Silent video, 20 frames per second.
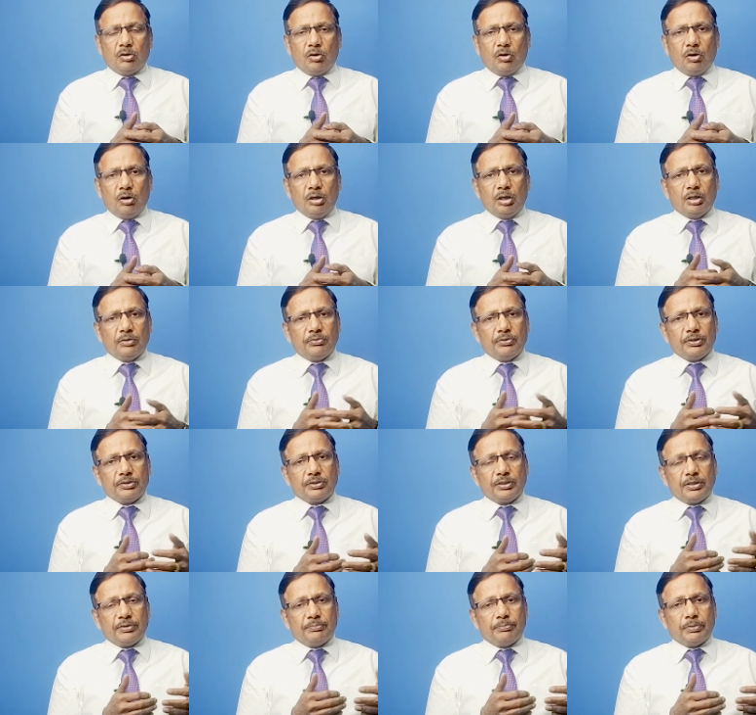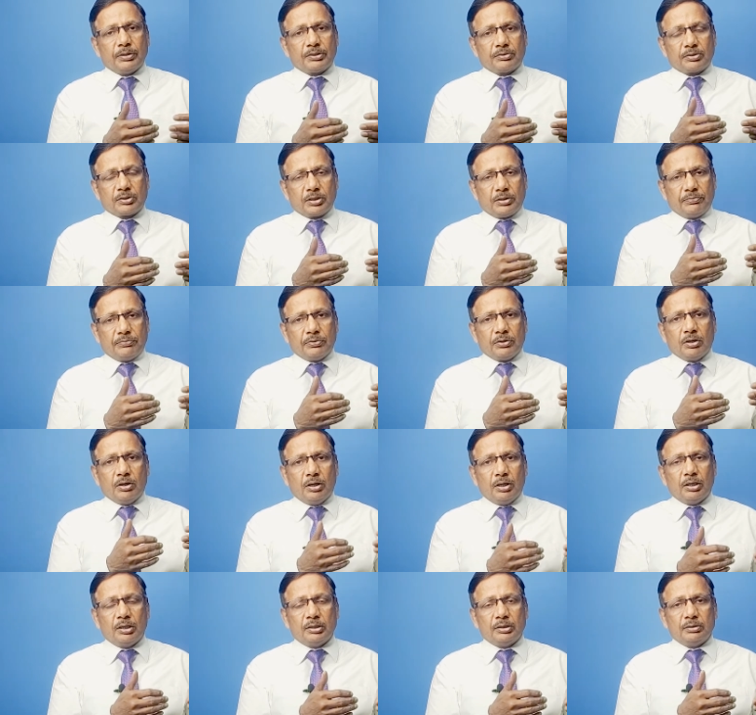All of us must have
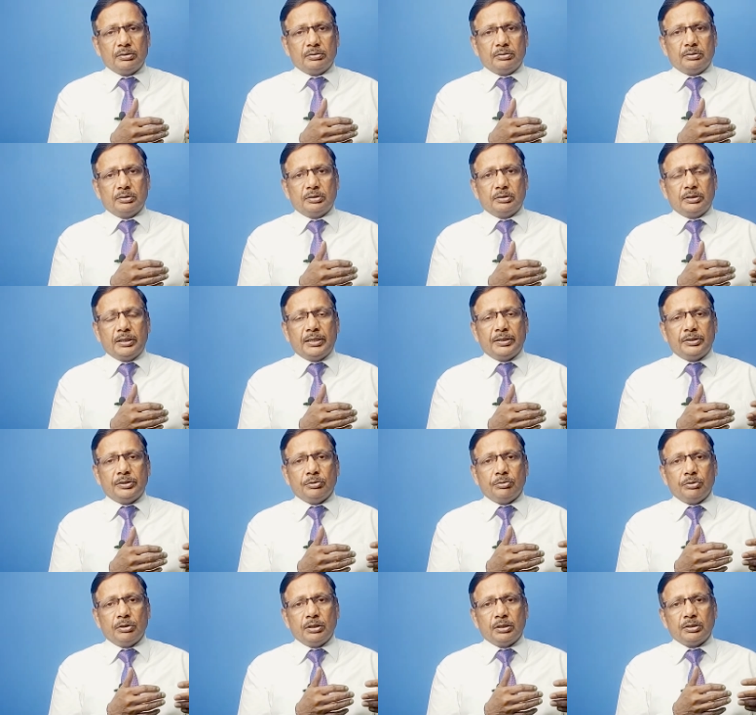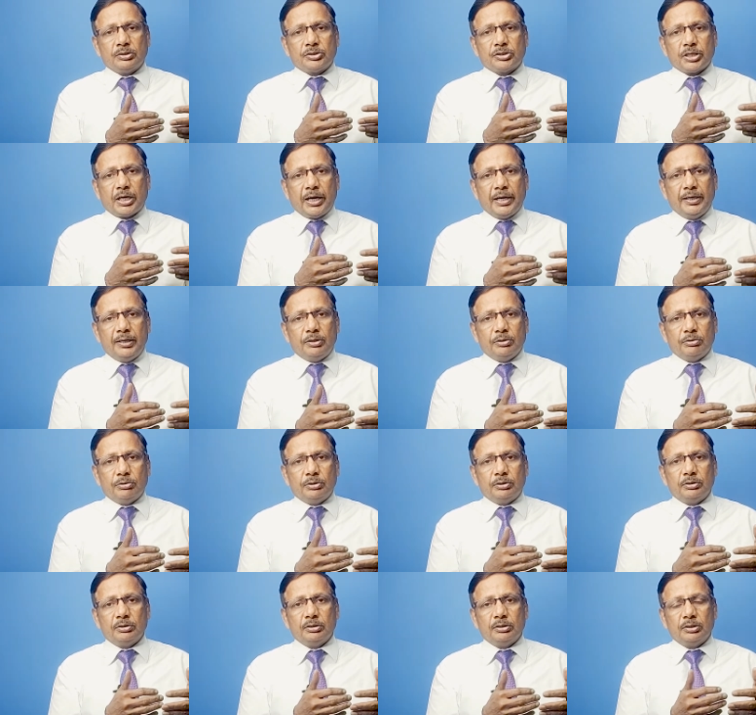gone that during
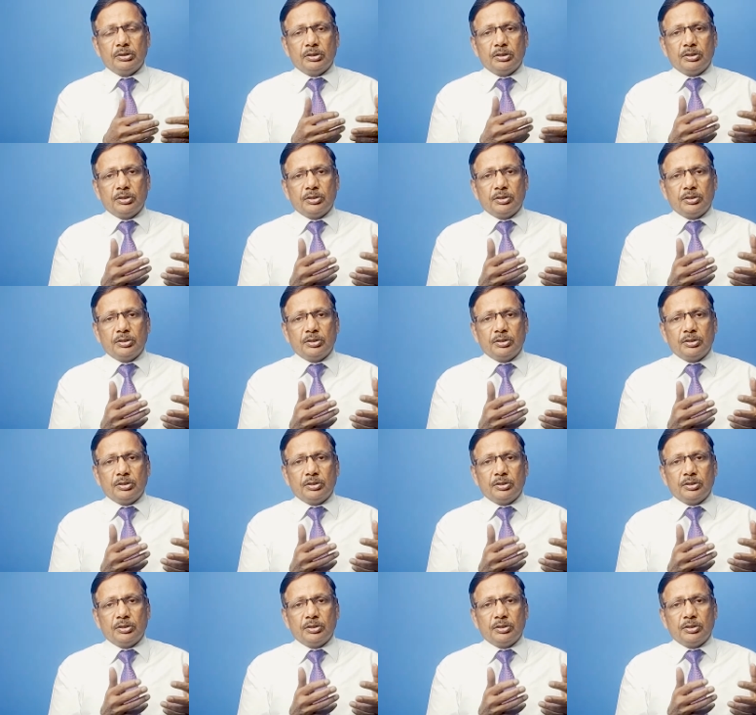childhood,